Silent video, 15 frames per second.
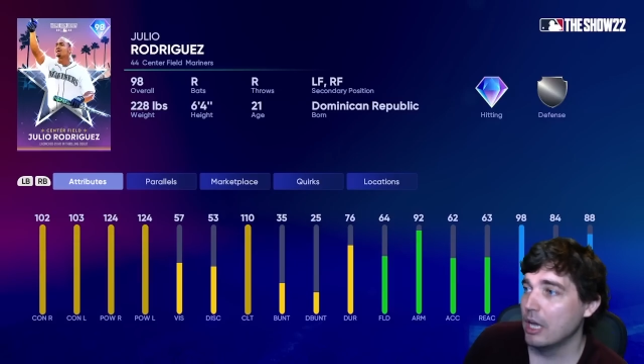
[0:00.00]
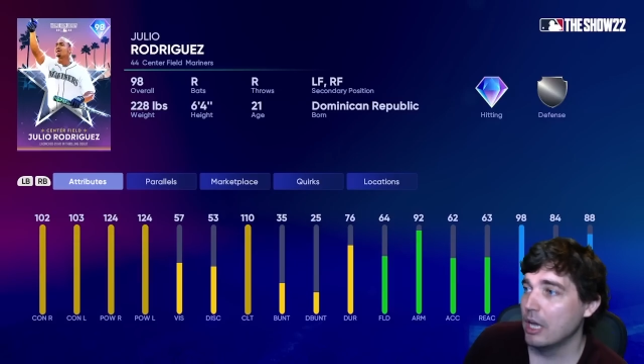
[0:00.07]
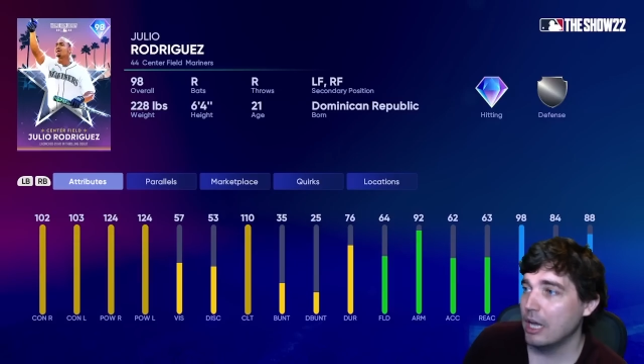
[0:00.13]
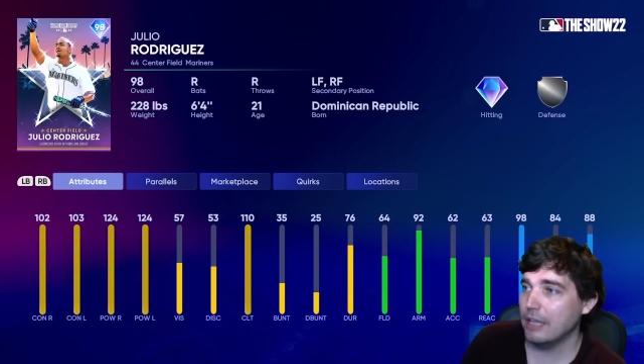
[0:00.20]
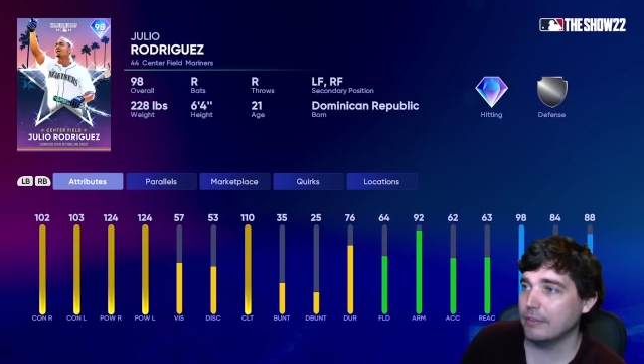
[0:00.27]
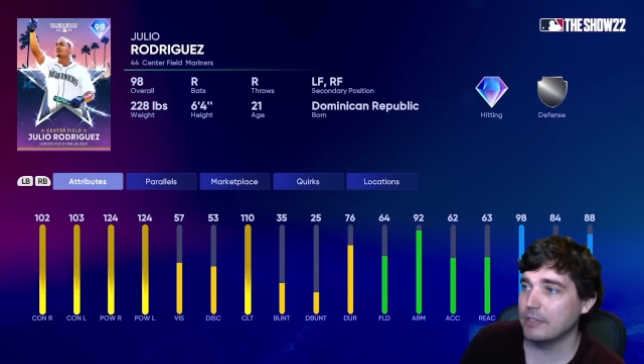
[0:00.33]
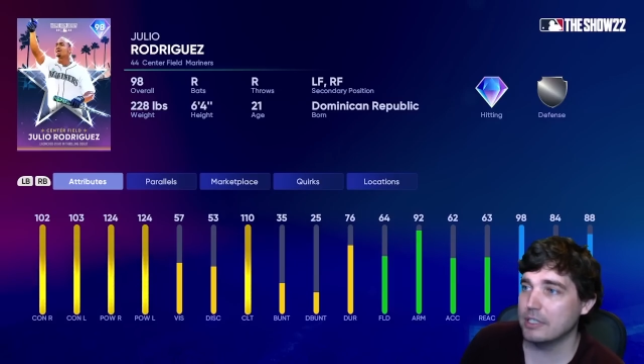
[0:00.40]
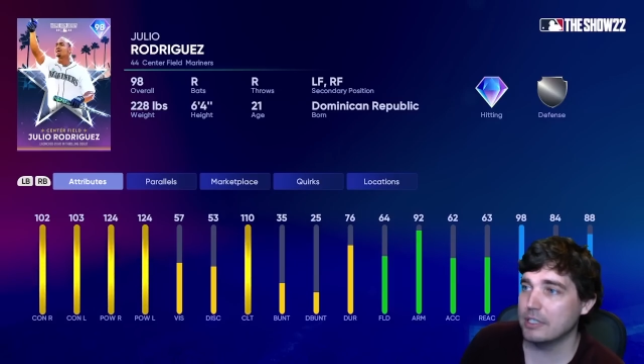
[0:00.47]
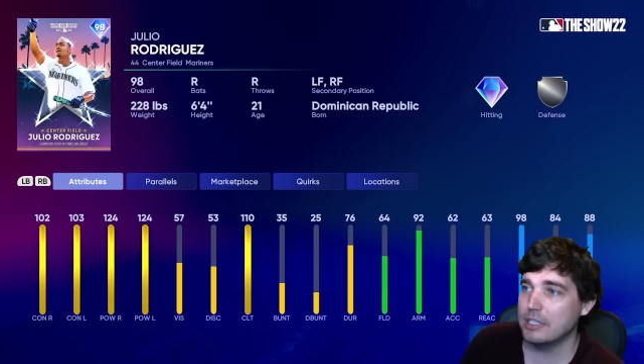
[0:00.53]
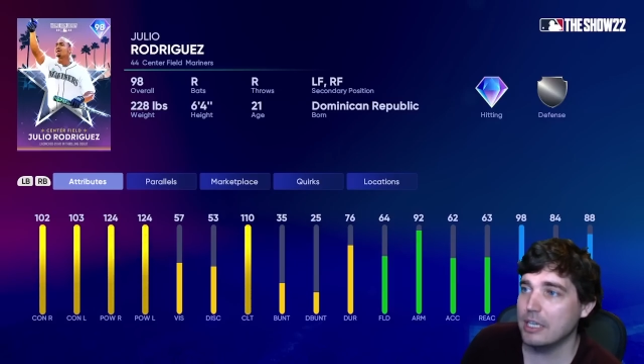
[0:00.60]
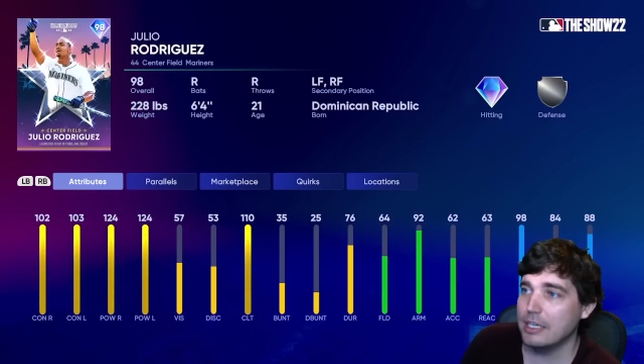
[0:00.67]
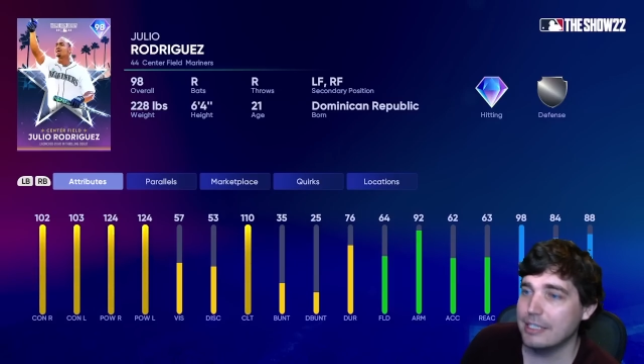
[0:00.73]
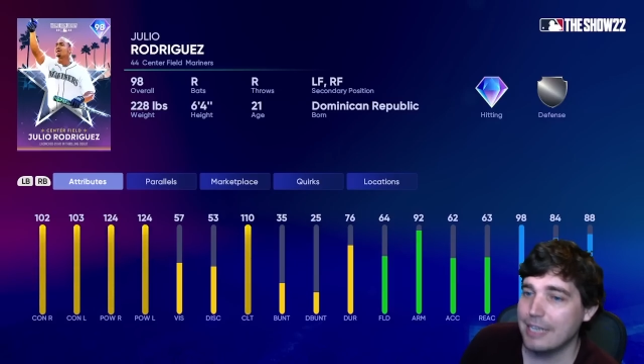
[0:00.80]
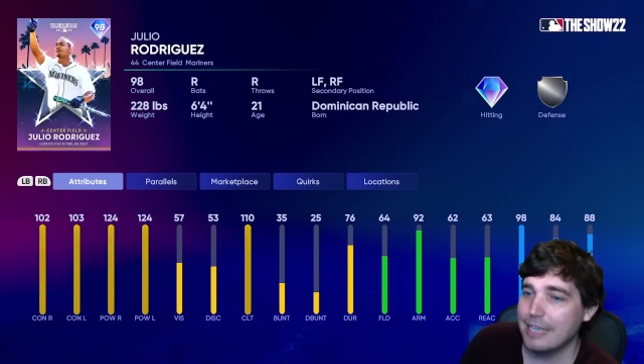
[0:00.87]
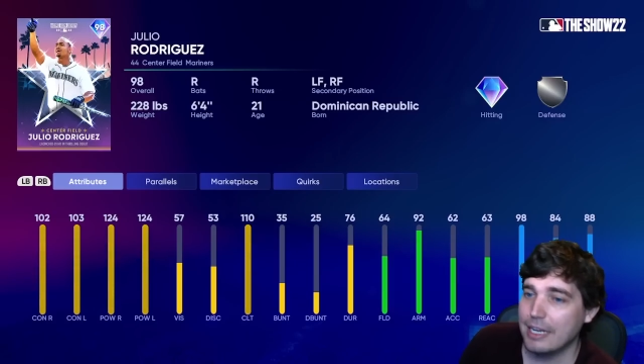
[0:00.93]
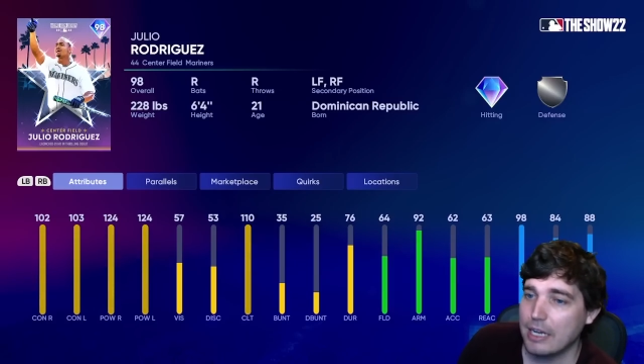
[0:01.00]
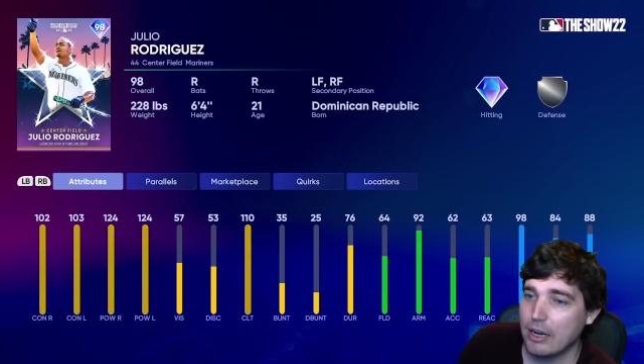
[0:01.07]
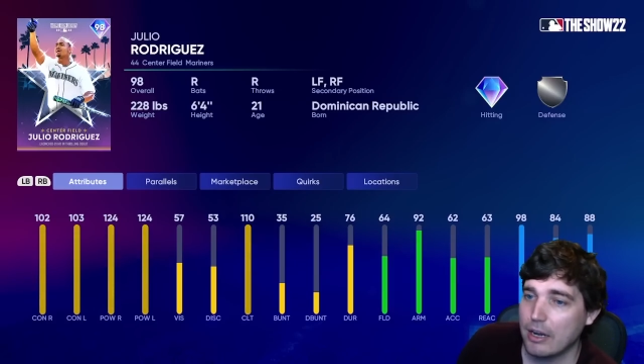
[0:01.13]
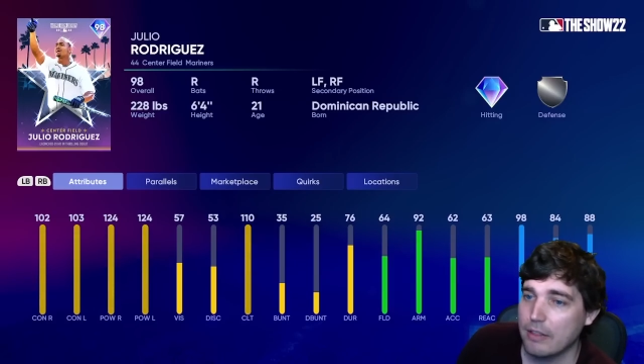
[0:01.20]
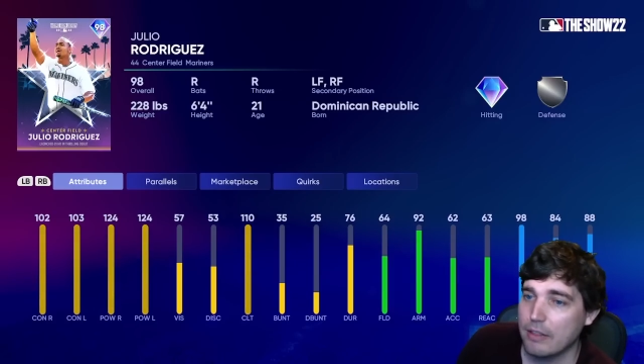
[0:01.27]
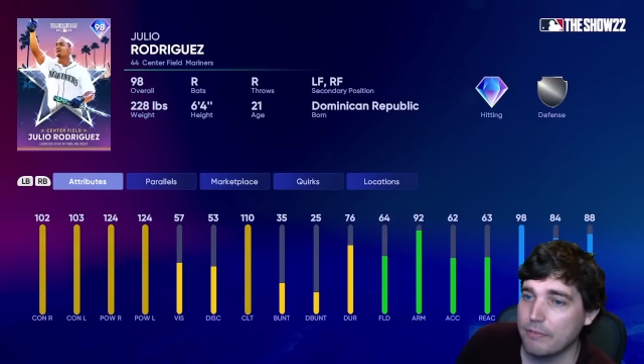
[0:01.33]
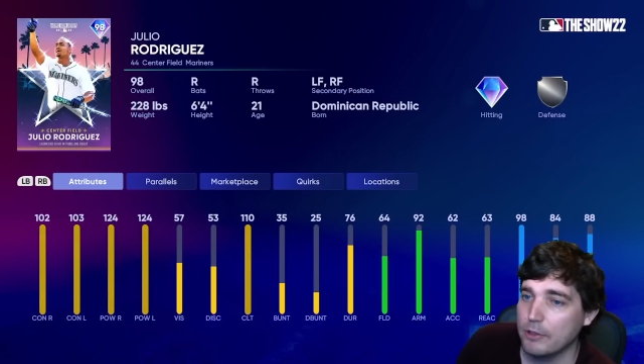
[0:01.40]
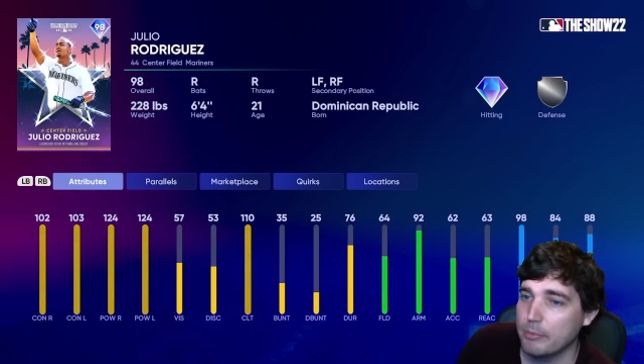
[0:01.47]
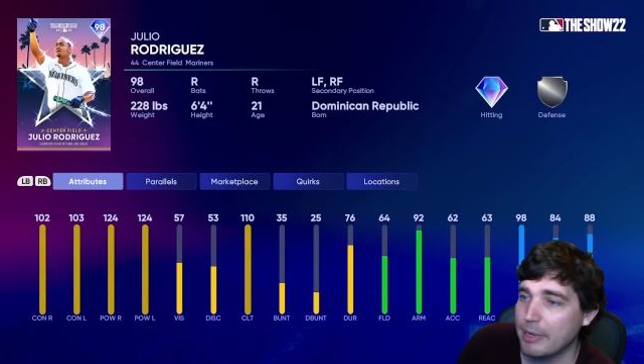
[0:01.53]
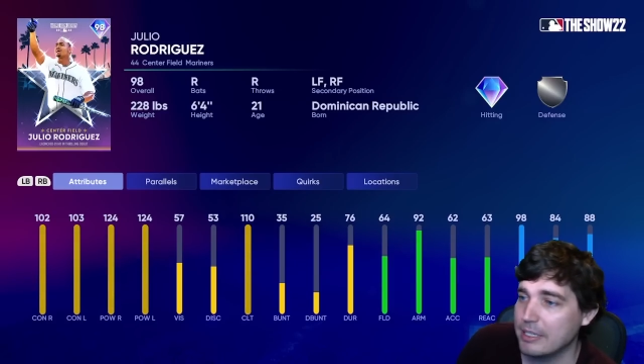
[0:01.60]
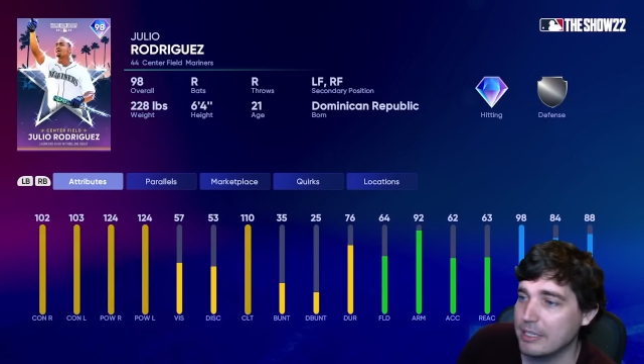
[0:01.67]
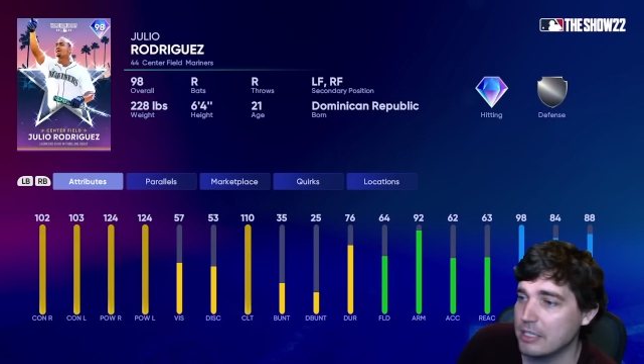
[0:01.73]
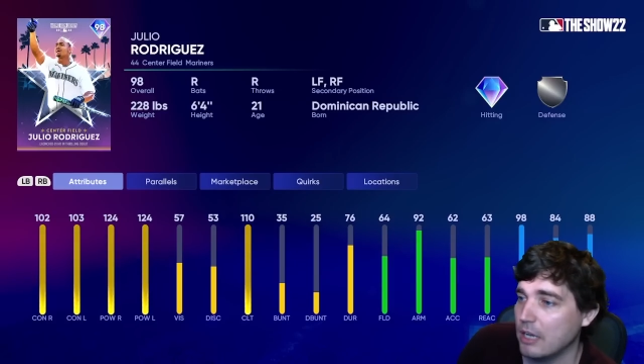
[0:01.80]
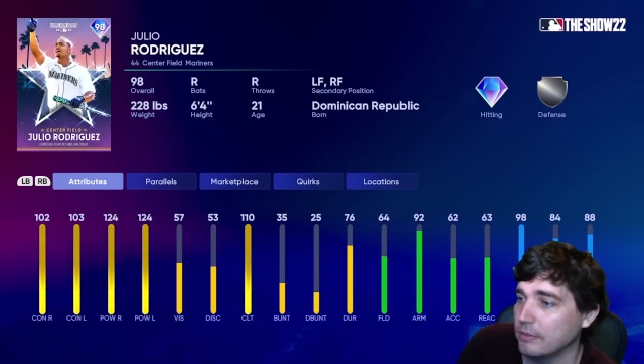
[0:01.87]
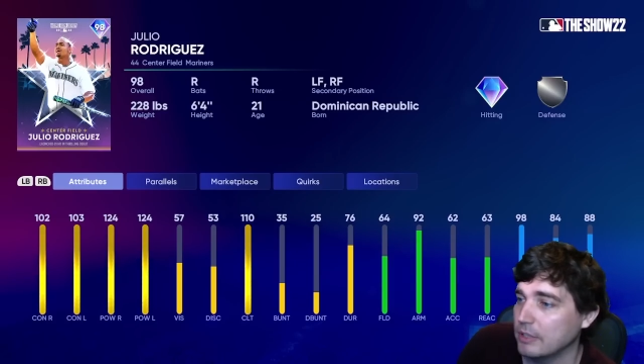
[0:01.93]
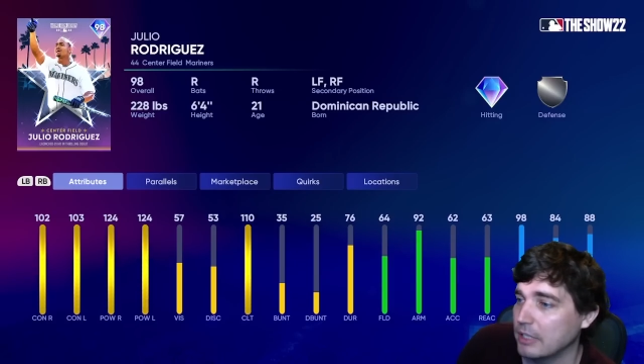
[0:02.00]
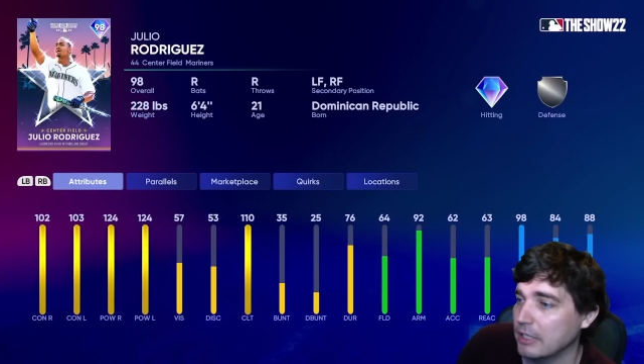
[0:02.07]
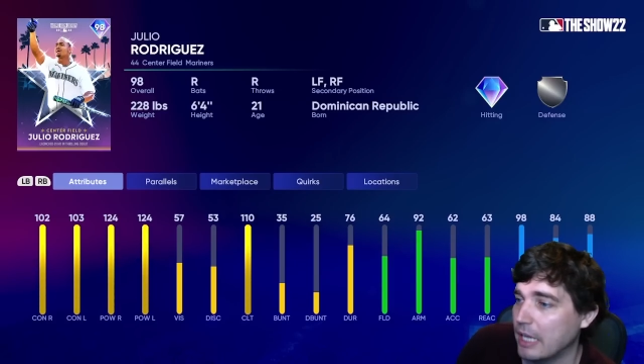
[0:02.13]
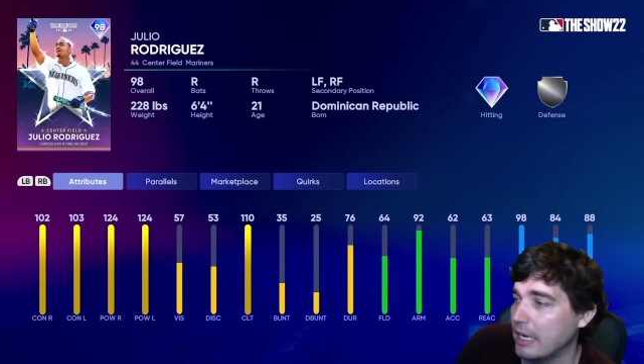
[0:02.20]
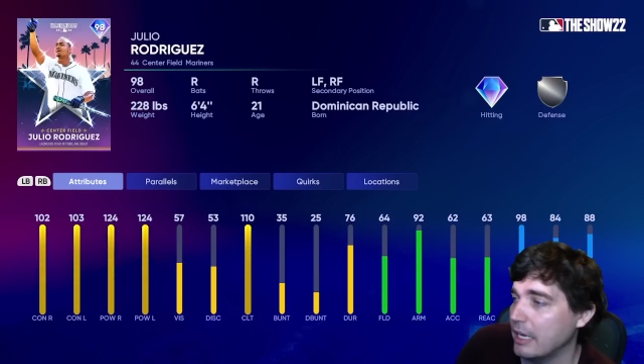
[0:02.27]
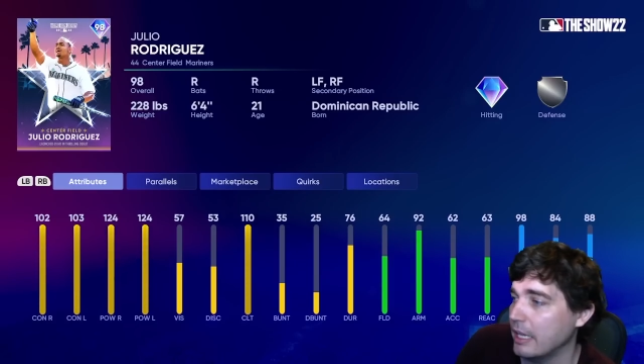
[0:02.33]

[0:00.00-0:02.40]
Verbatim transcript: I'll have to see it and take it out on the field myself to kind